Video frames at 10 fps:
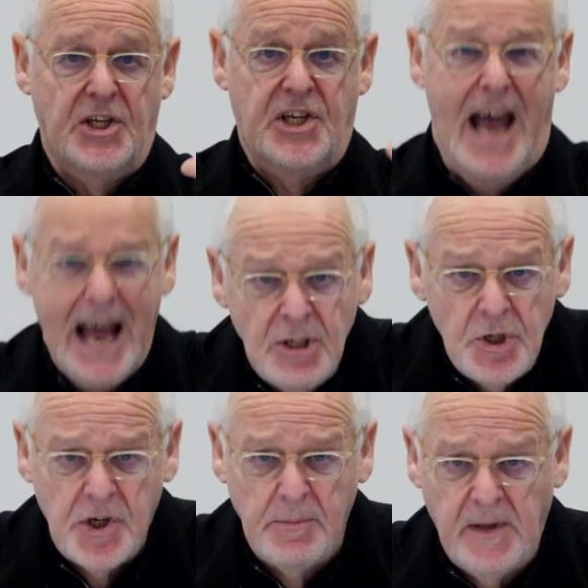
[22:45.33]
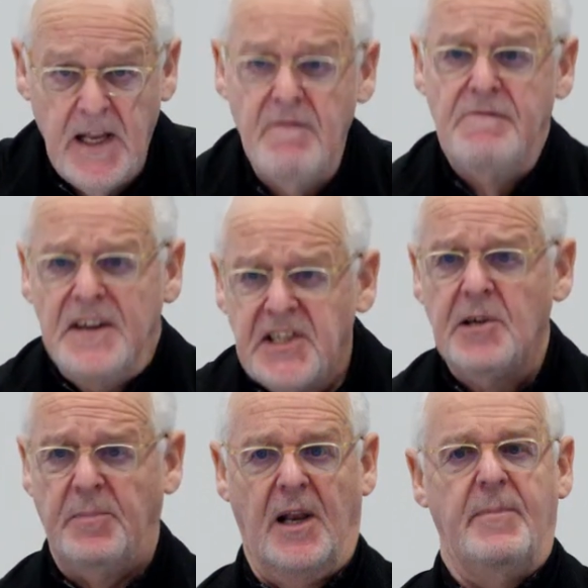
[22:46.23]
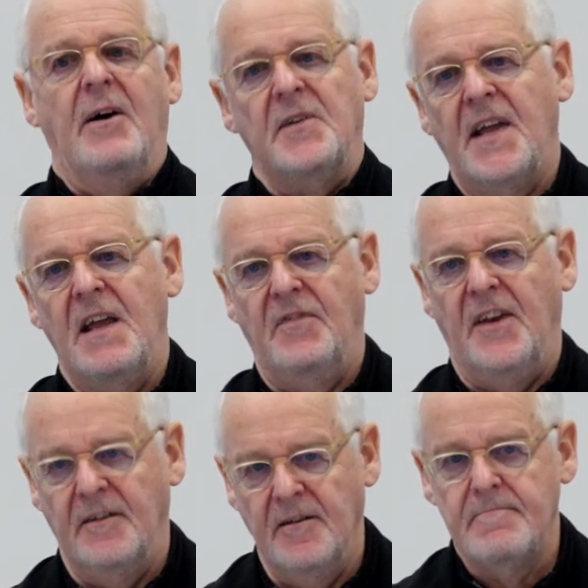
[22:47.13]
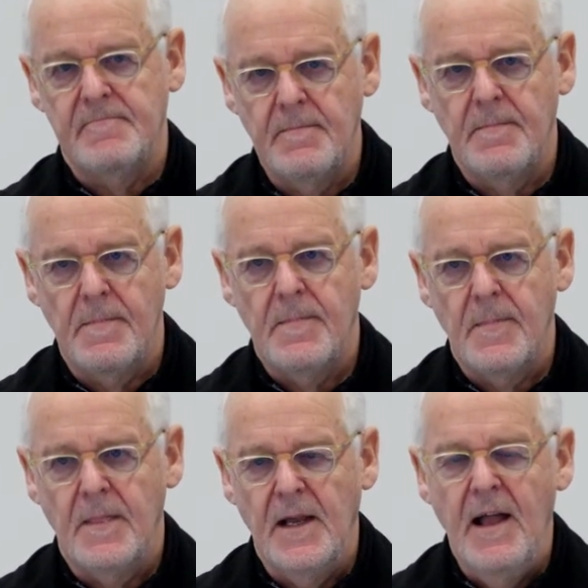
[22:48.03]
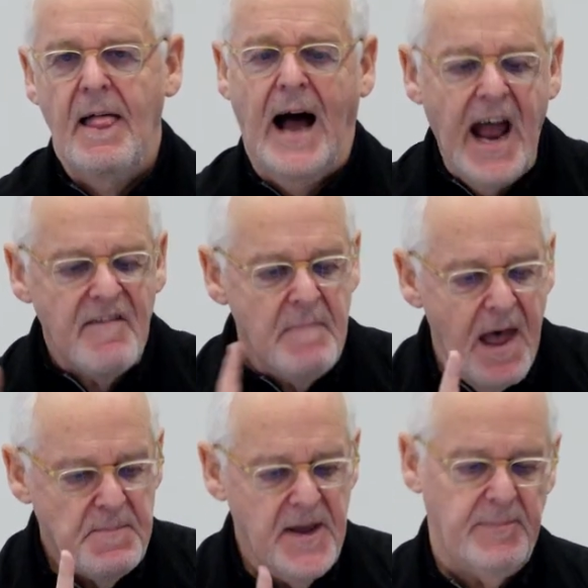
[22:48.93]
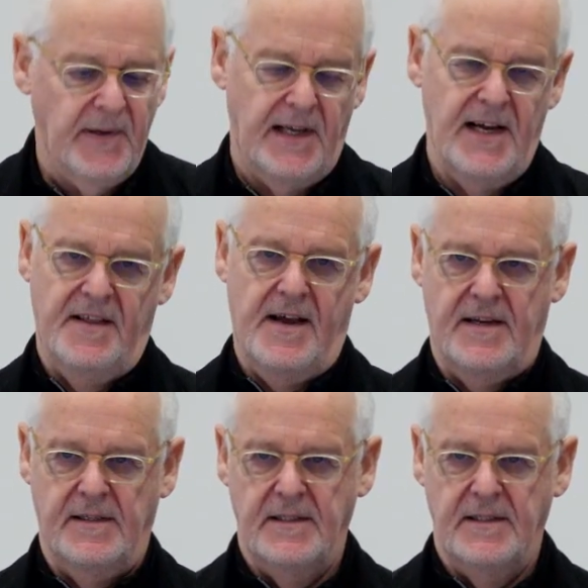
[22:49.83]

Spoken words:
tangibly visible about David. I have met people like that.